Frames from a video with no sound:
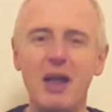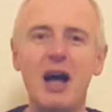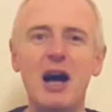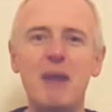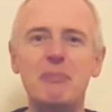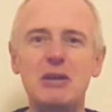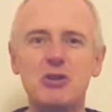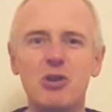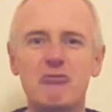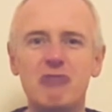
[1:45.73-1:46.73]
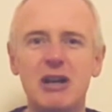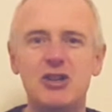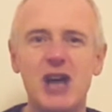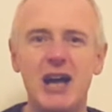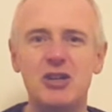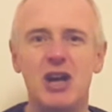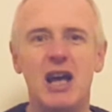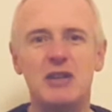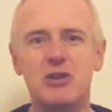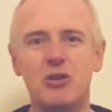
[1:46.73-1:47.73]
Um, it's got the rich edge,
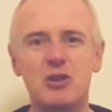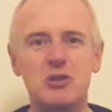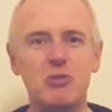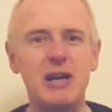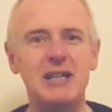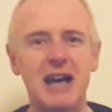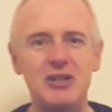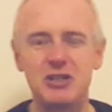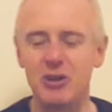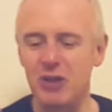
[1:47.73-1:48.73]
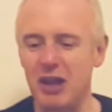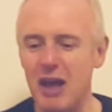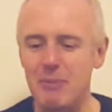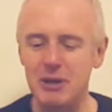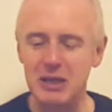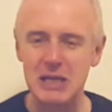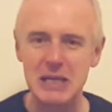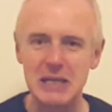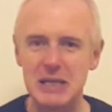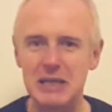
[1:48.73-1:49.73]
it's got the sweet edge, it's got the lemon
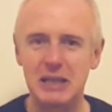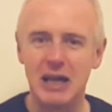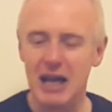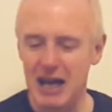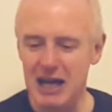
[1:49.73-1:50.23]
curd.